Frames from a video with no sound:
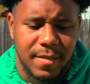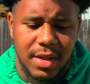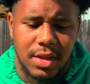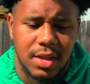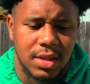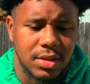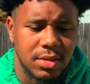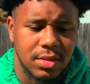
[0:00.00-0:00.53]

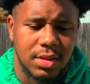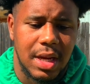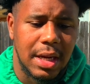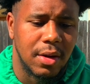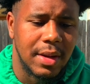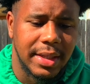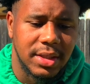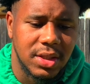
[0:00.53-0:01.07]
I
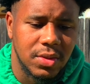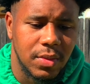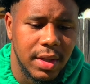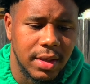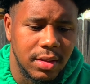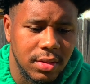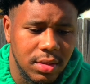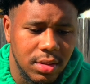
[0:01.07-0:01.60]
don't like to
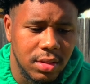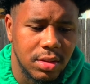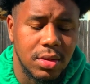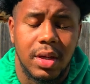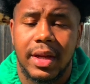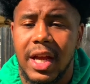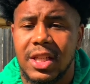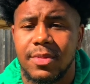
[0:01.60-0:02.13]
sweat.
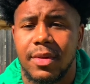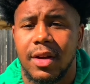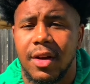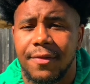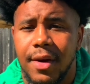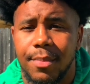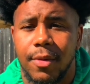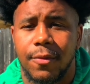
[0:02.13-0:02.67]
You'll catch me there
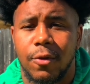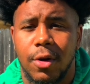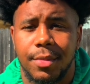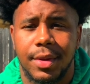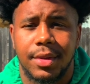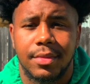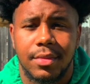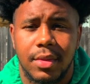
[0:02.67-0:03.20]
if I'm
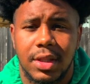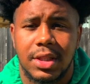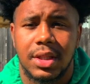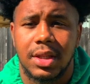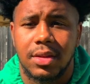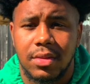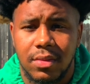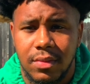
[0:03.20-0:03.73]
performing. That's
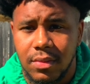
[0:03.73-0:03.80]
it.